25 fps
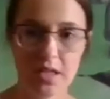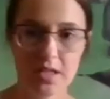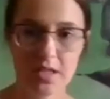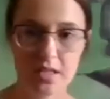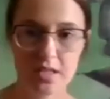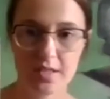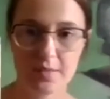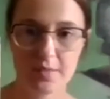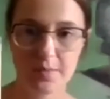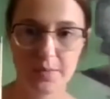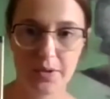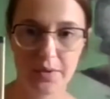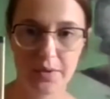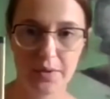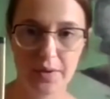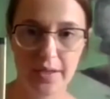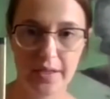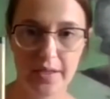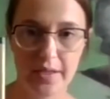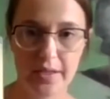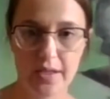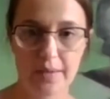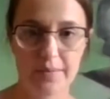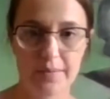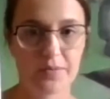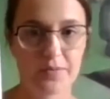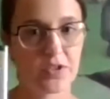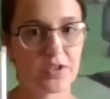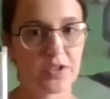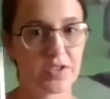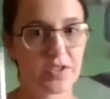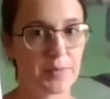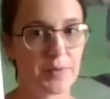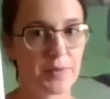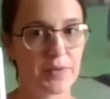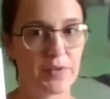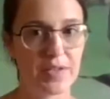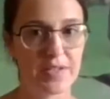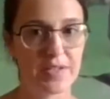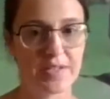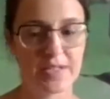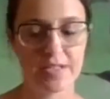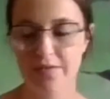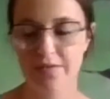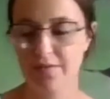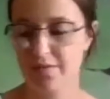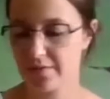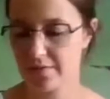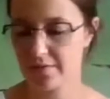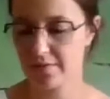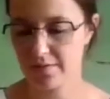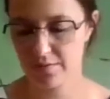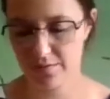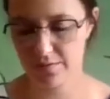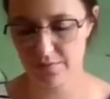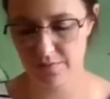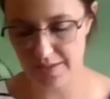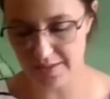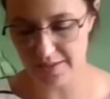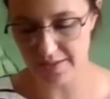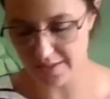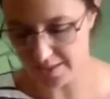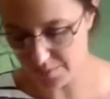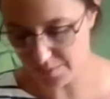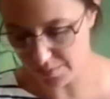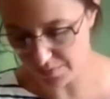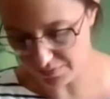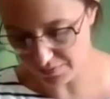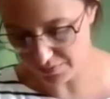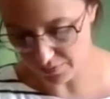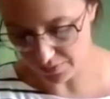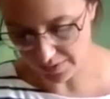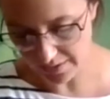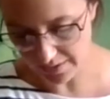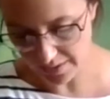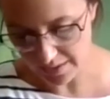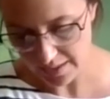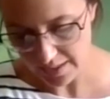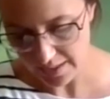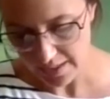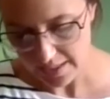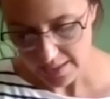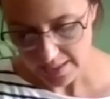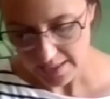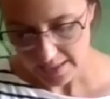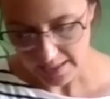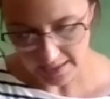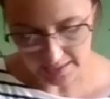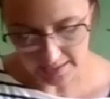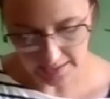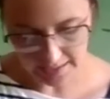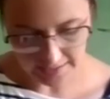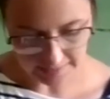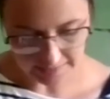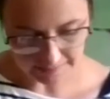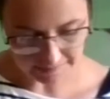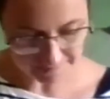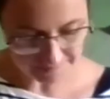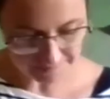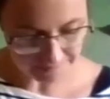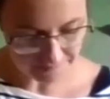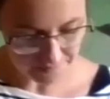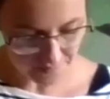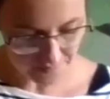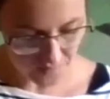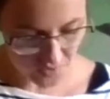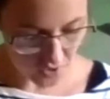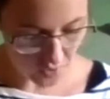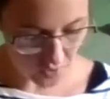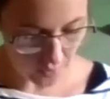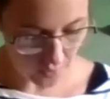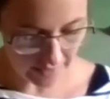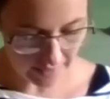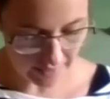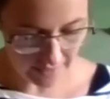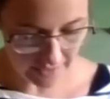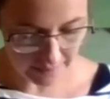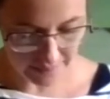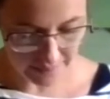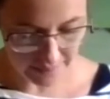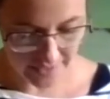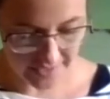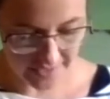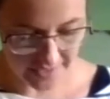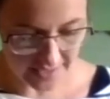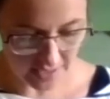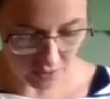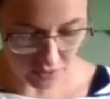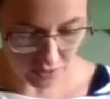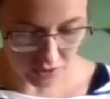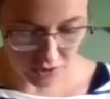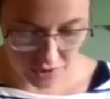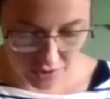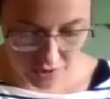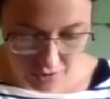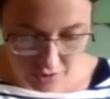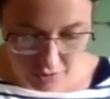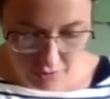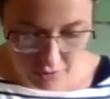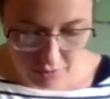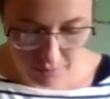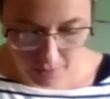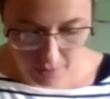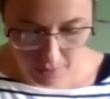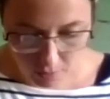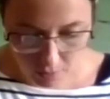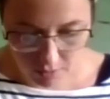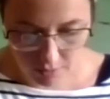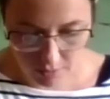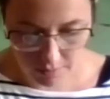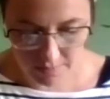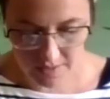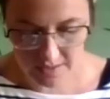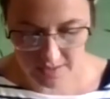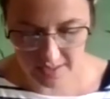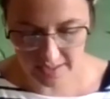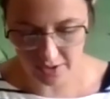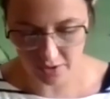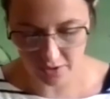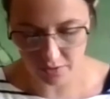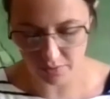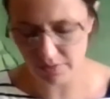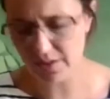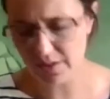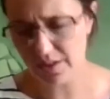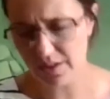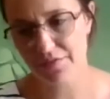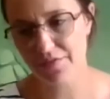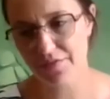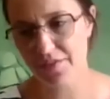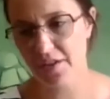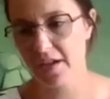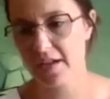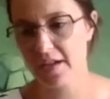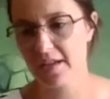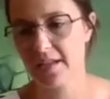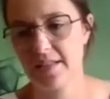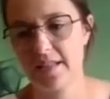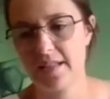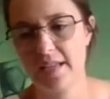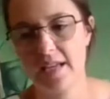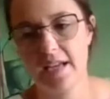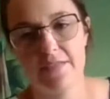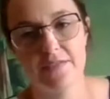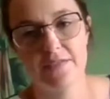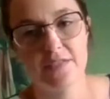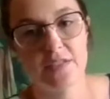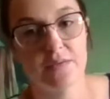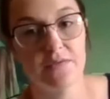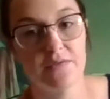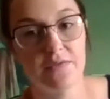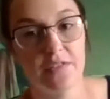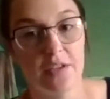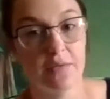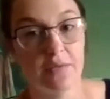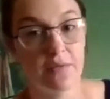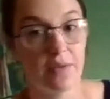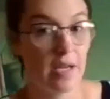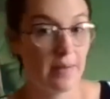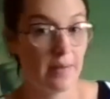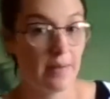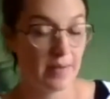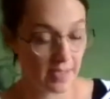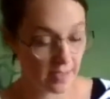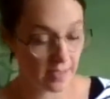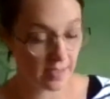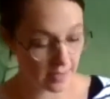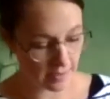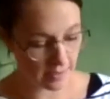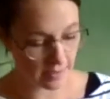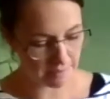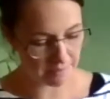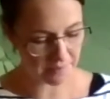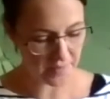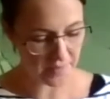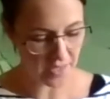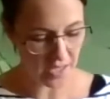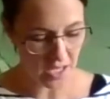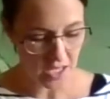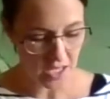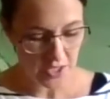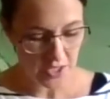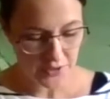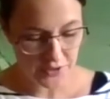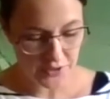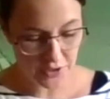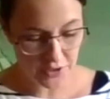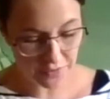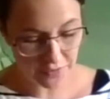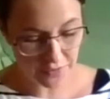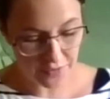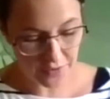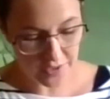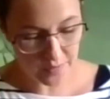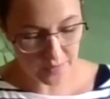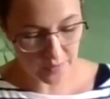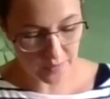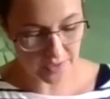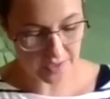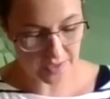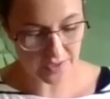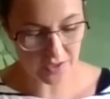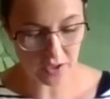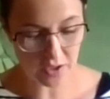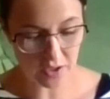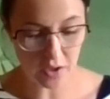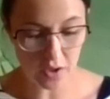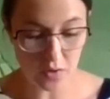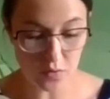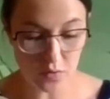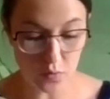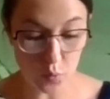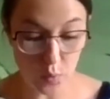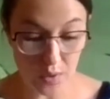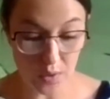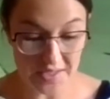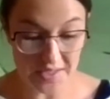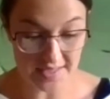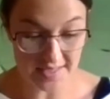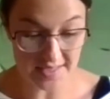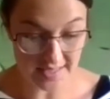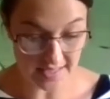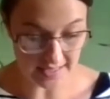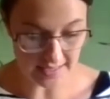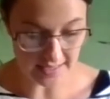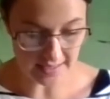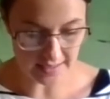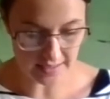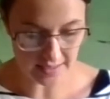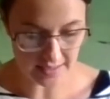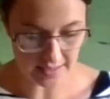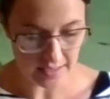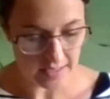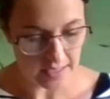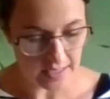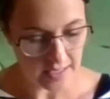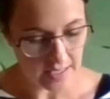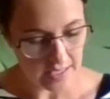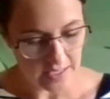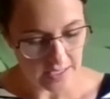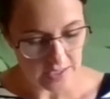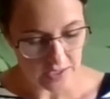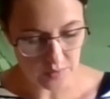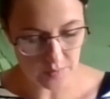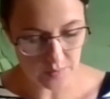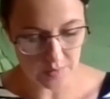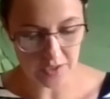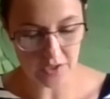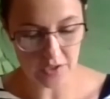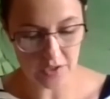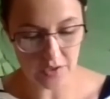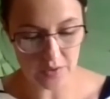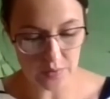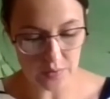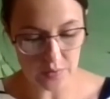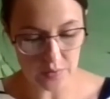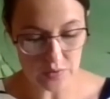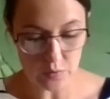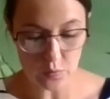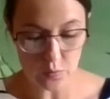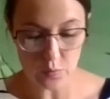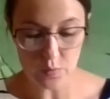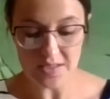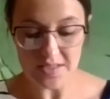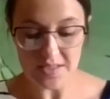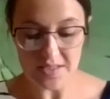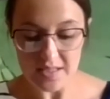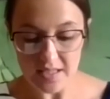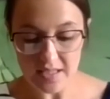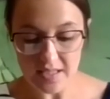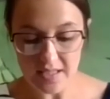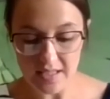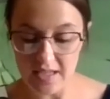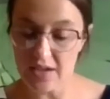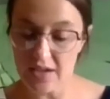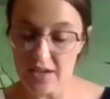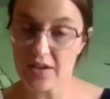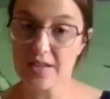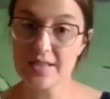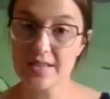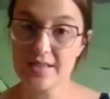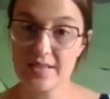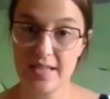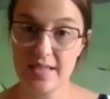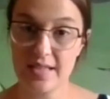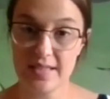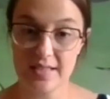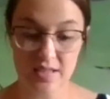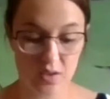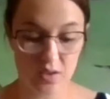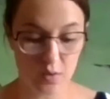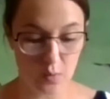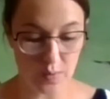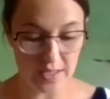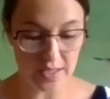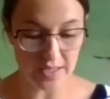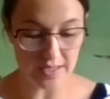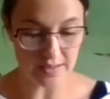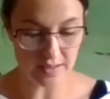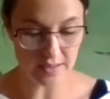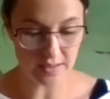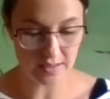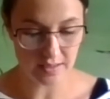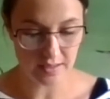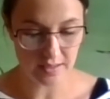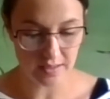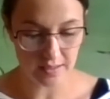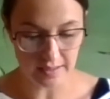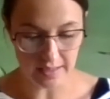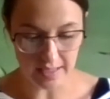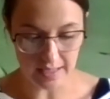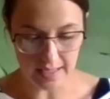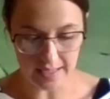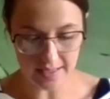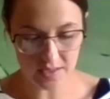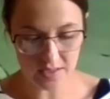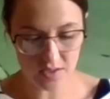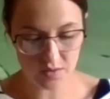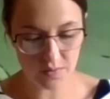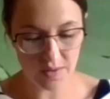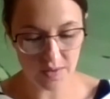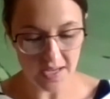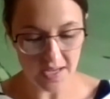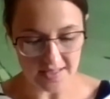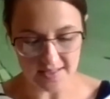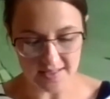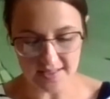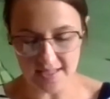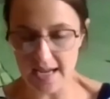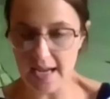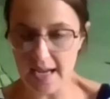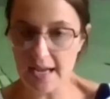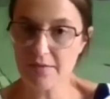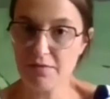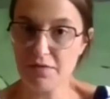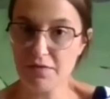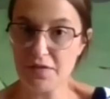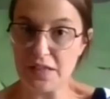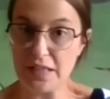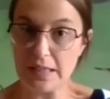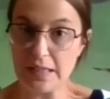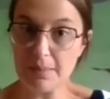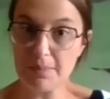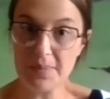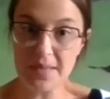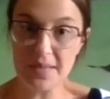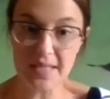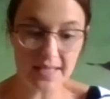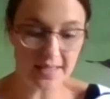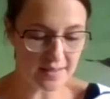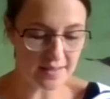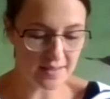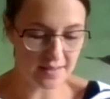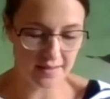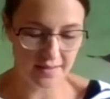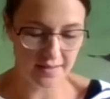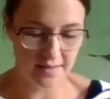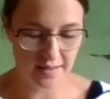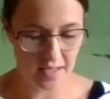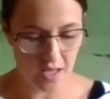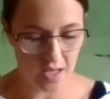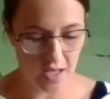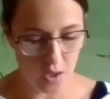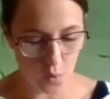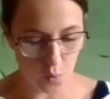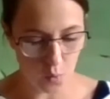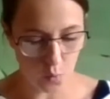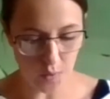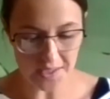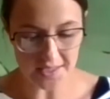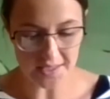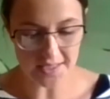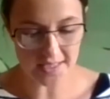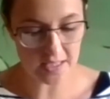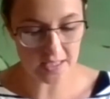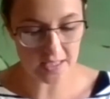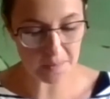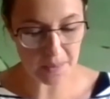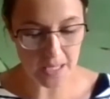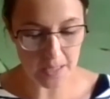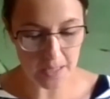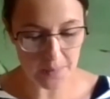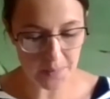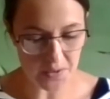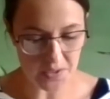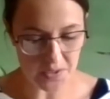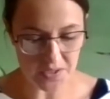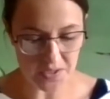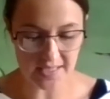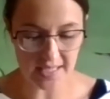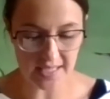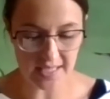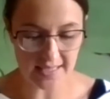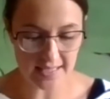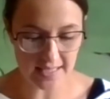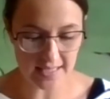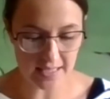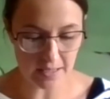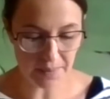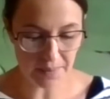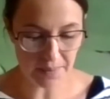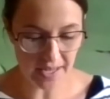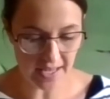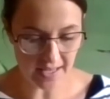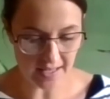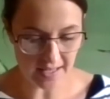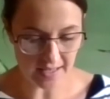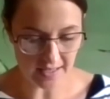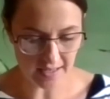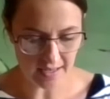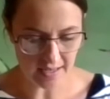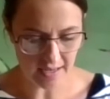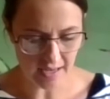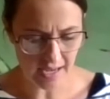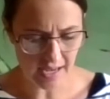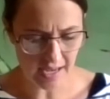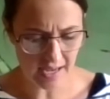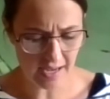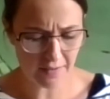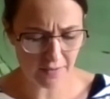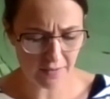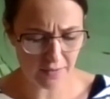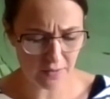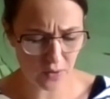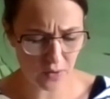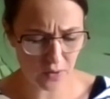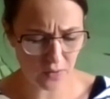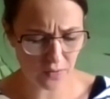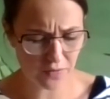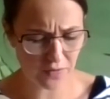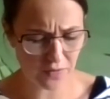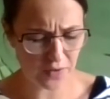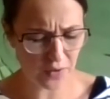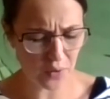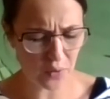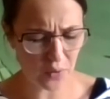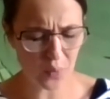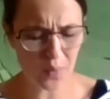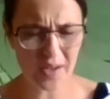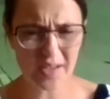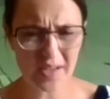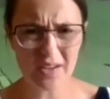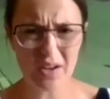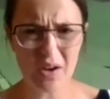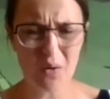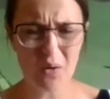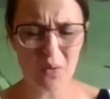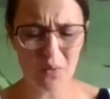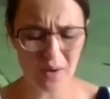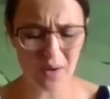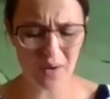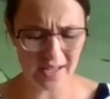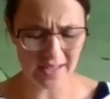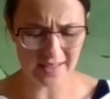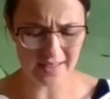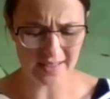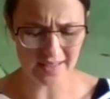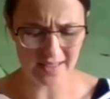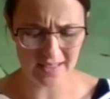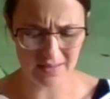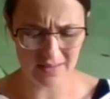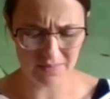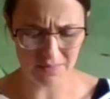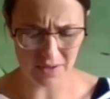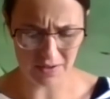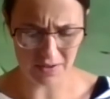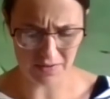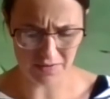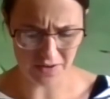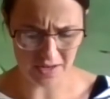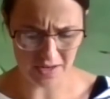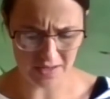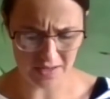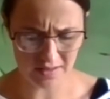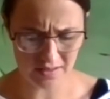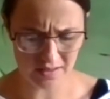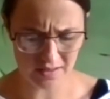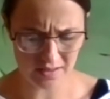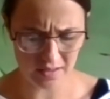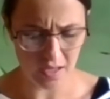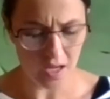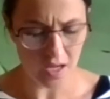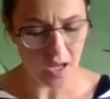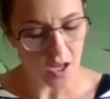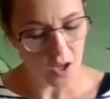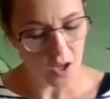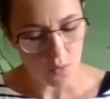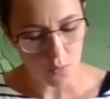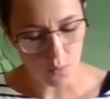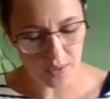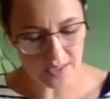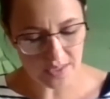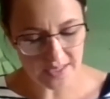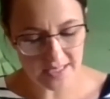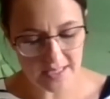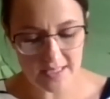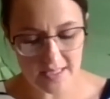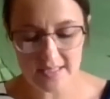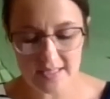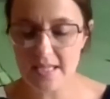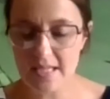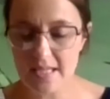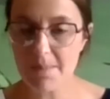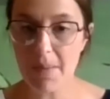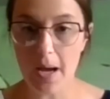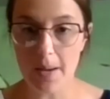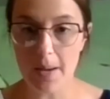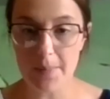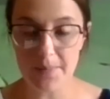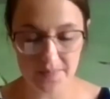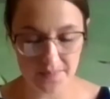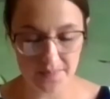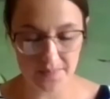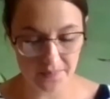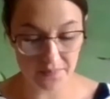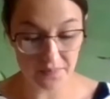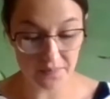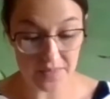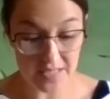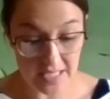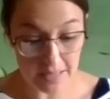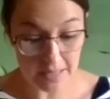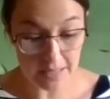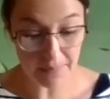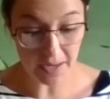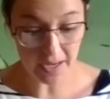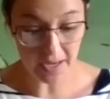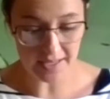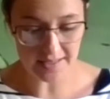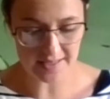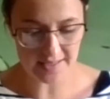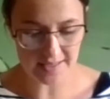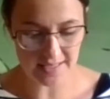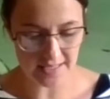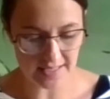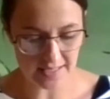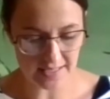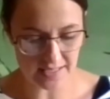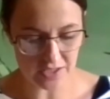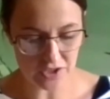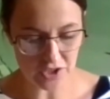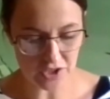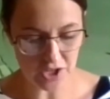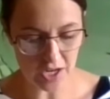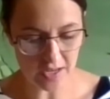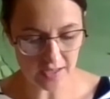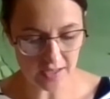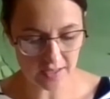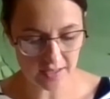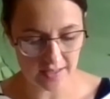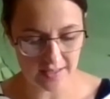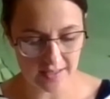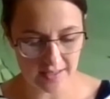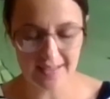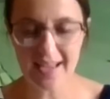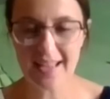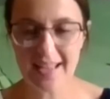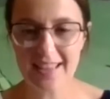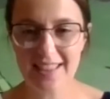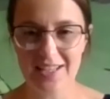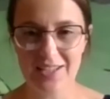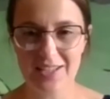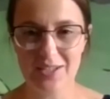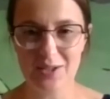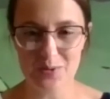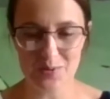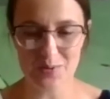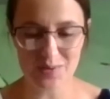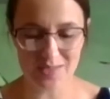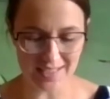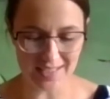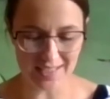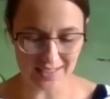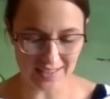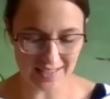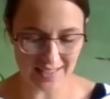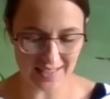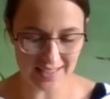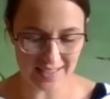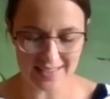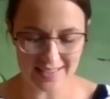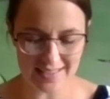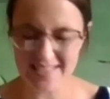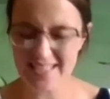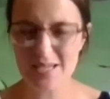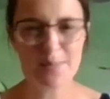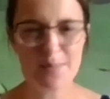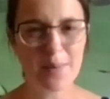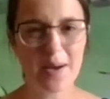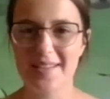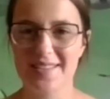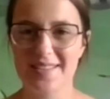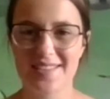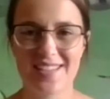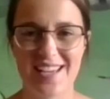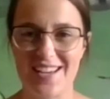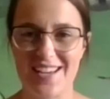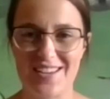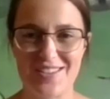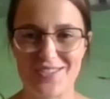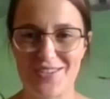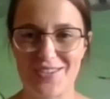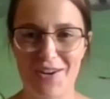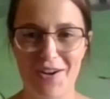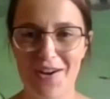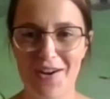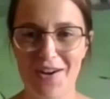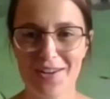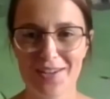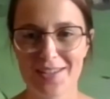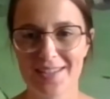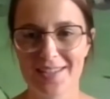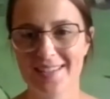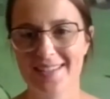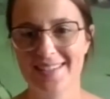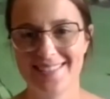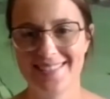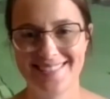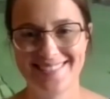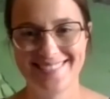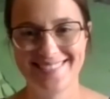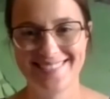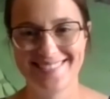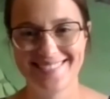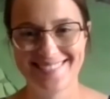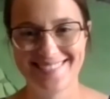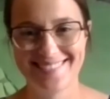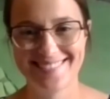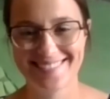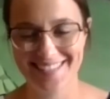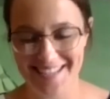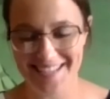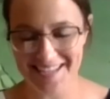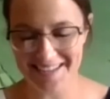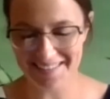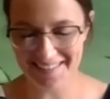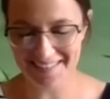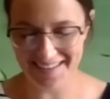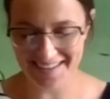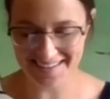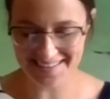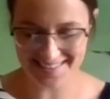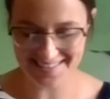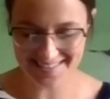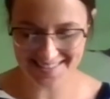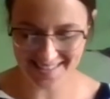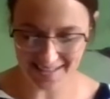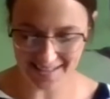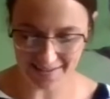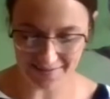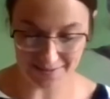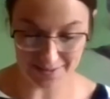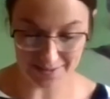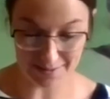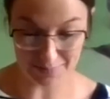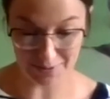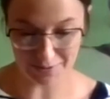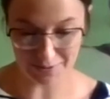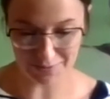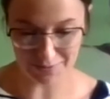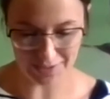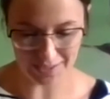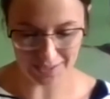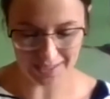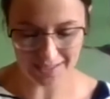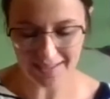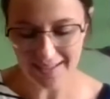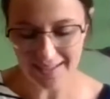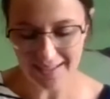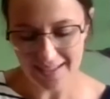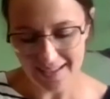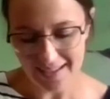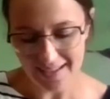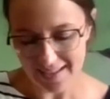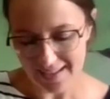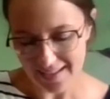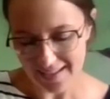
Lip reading: It's this book right here. I'm sure some of you guys have read this before. So I have picked out two poems that are really fun, and they have some fun rhyming in them. So the first one is called What Did. So it goes, what did the carrot say to the wheat? Let us rest. I'm feeling beat. What did the paper say to the pen? I feel quite all right, my friend. What did the teapot say to the chalk? Nothing, you silly. Teapots can't talk. Okay, so that one's pretty funny.